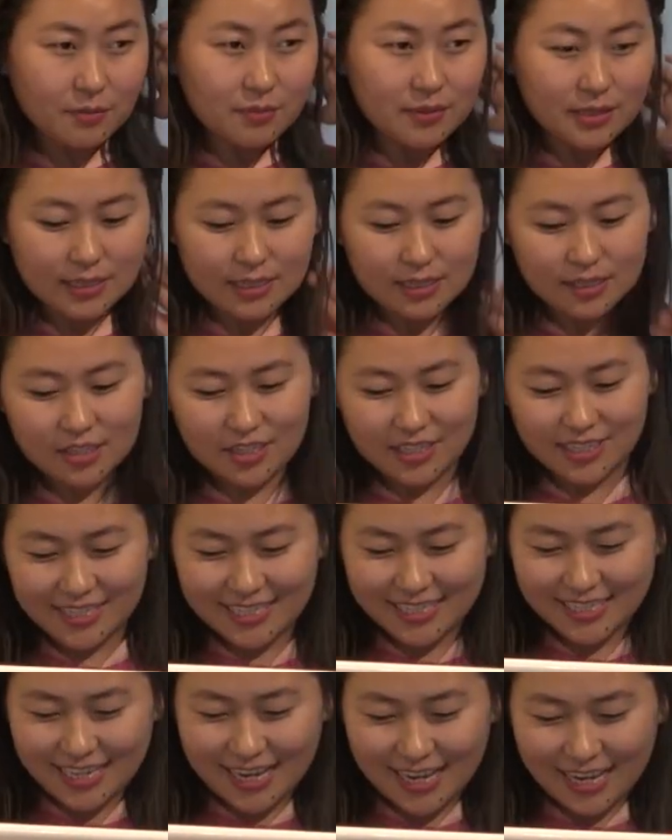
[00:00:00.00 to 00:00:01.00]
Mr.
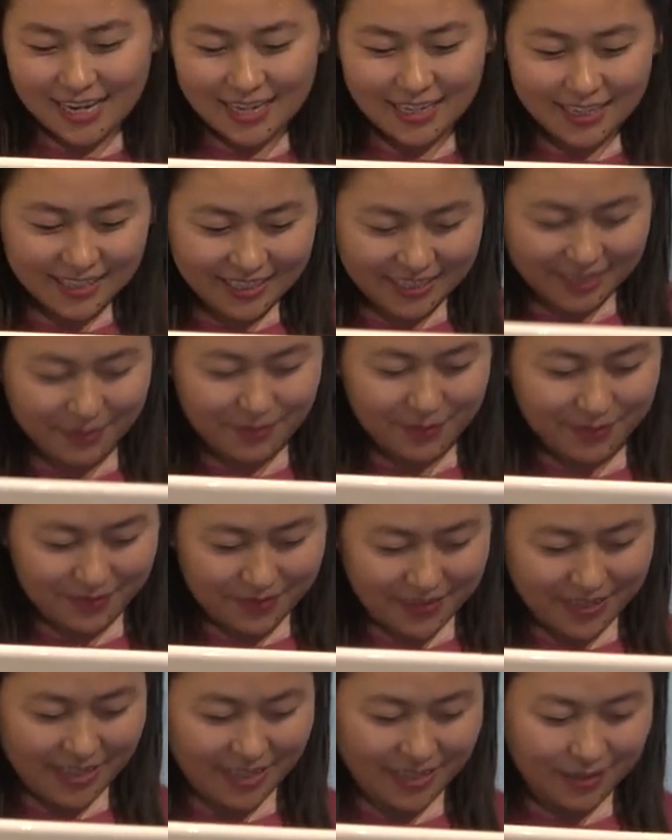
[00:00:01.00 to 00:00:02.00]
Jigdal now,
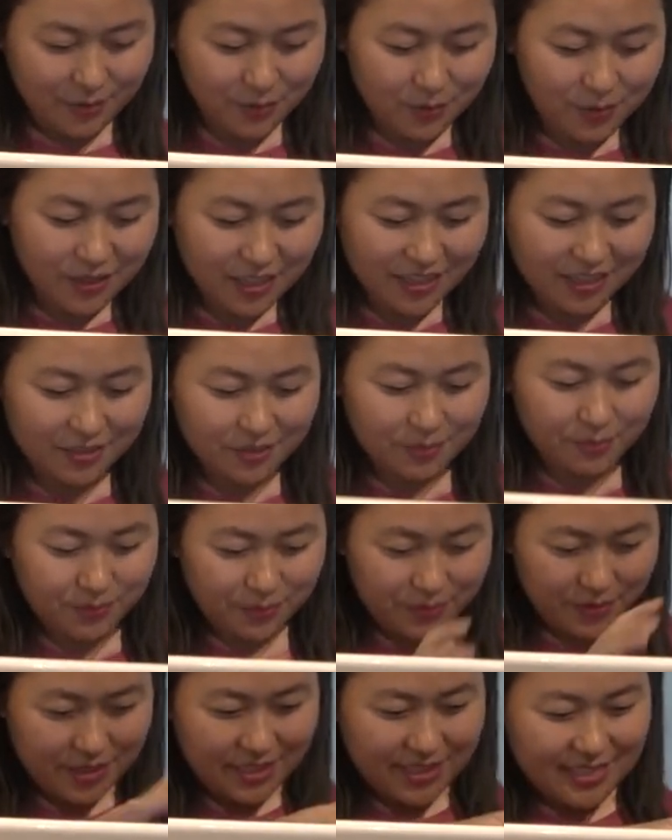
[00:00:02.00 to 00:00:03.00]
and would like
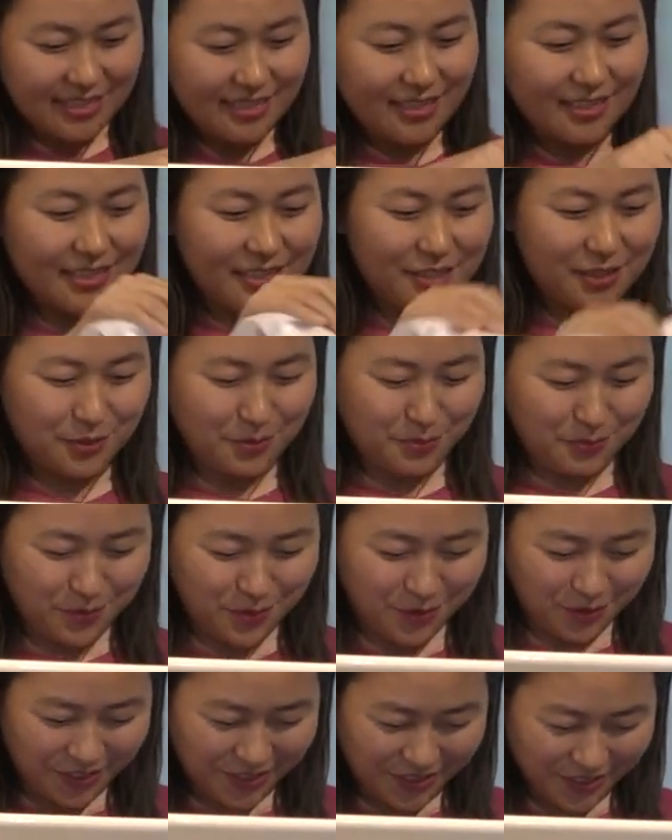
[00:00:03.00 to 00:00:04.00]
to present this
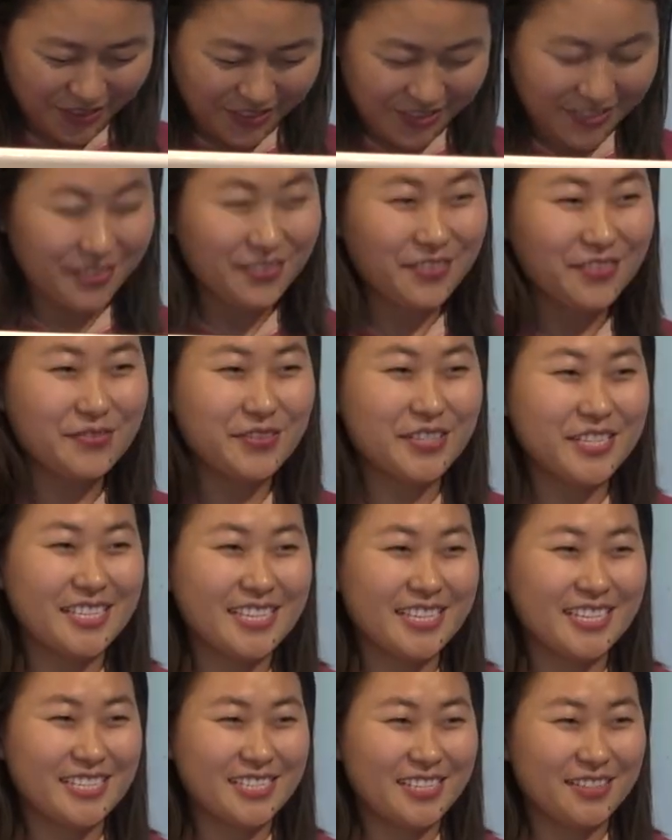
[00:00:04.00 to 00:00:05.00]
small token of
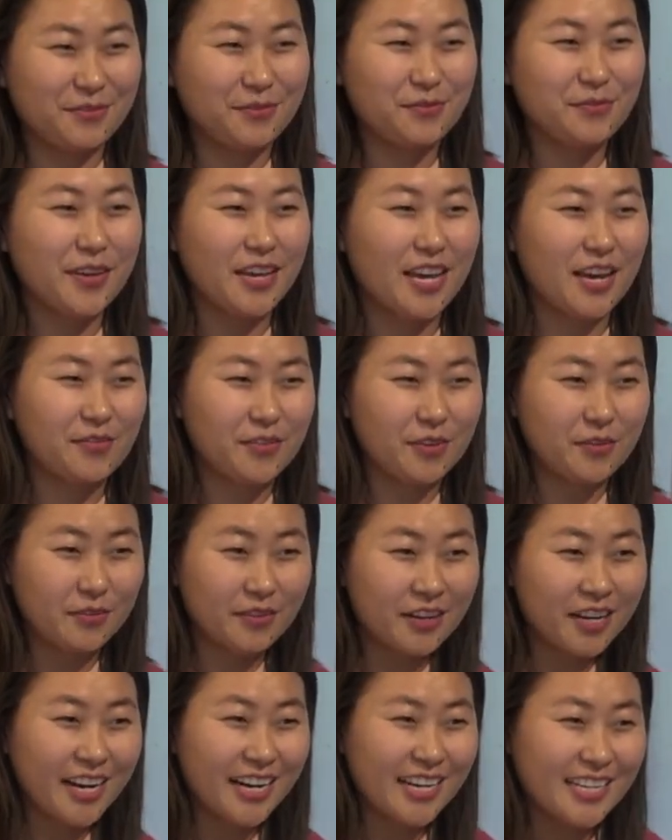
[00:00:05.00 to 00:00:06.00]
appreciation on behalf
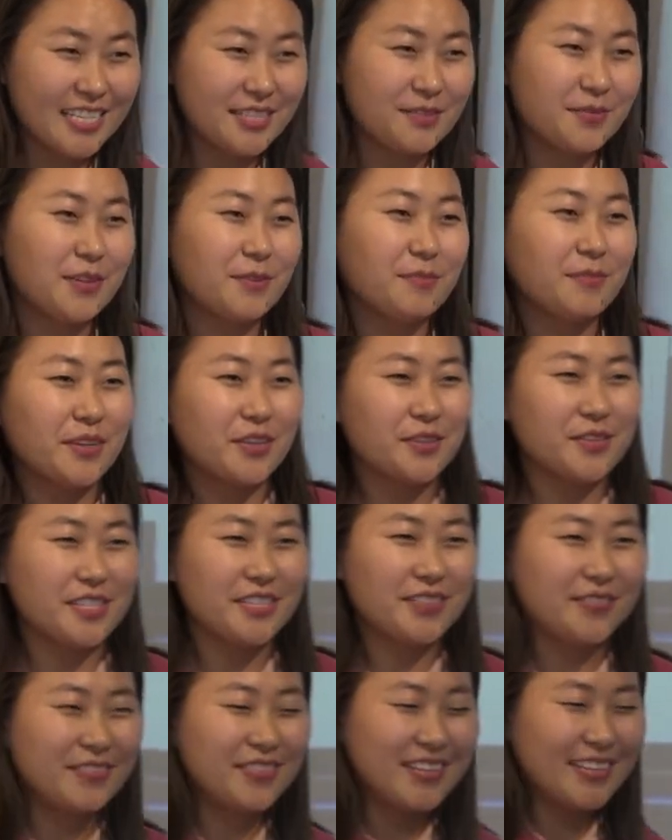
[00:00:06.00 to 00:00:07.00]
of Tibet
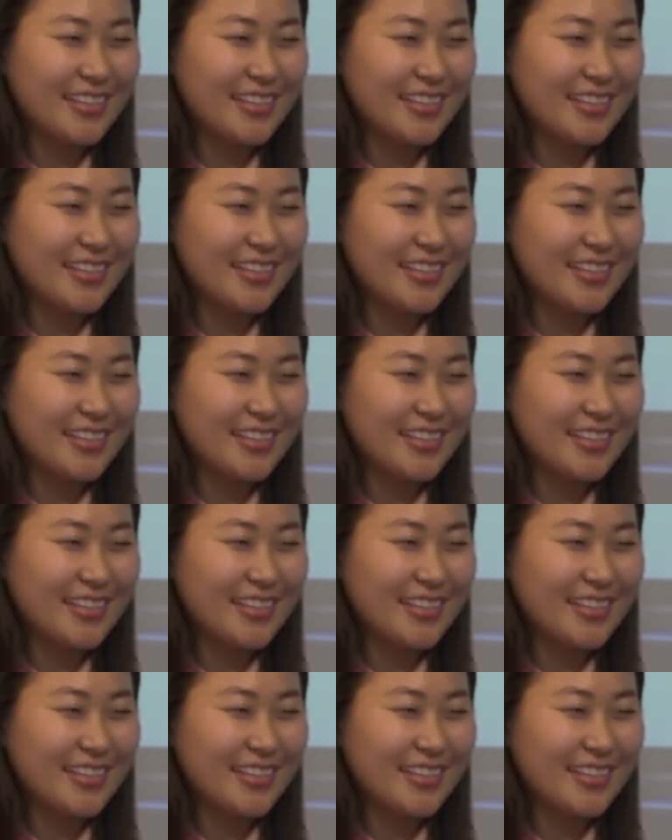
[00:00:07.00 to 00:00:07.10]
Museum.